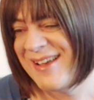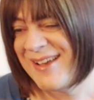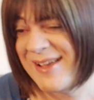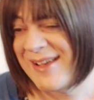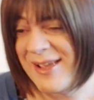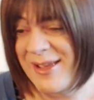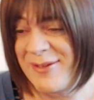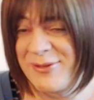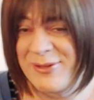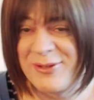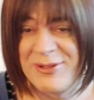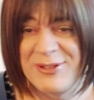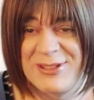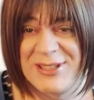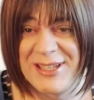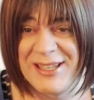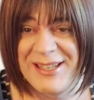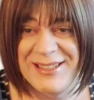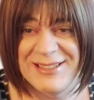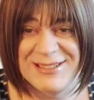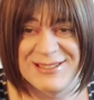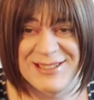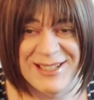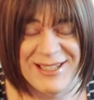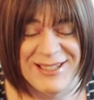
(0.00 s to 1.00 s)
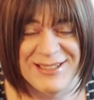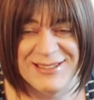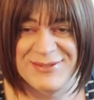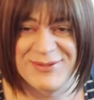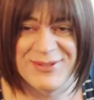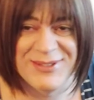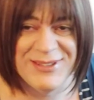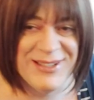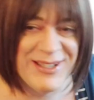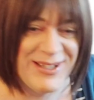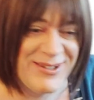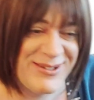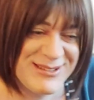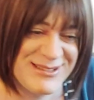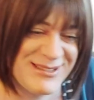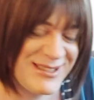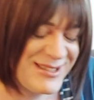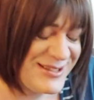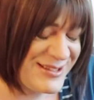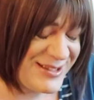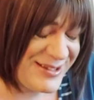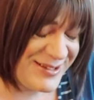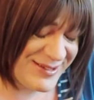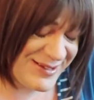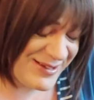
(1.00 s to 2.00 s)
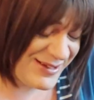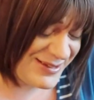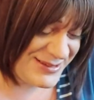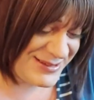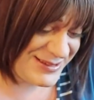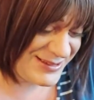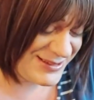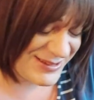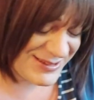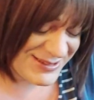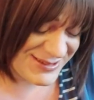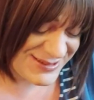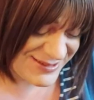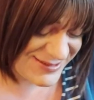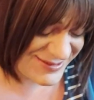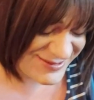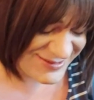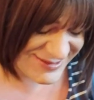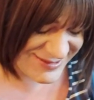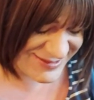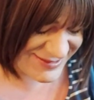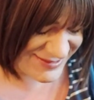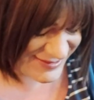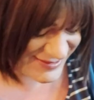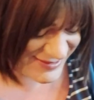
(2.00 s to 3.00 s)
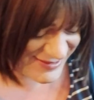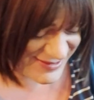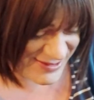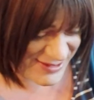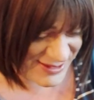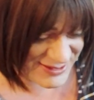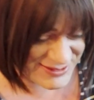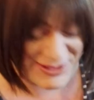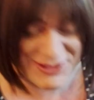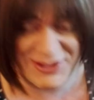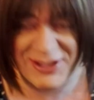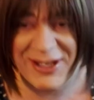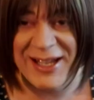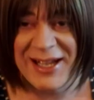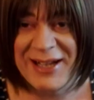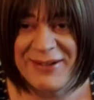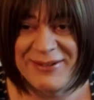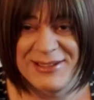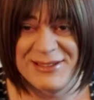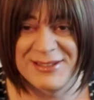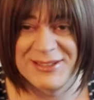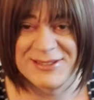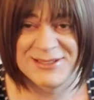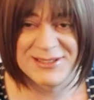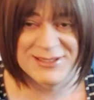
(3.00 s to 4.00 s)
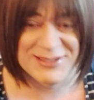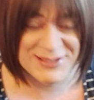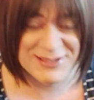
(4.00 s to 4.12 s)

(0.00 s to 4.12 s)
if you see his latest video, I'll tell you, it's just, I don't know how he does it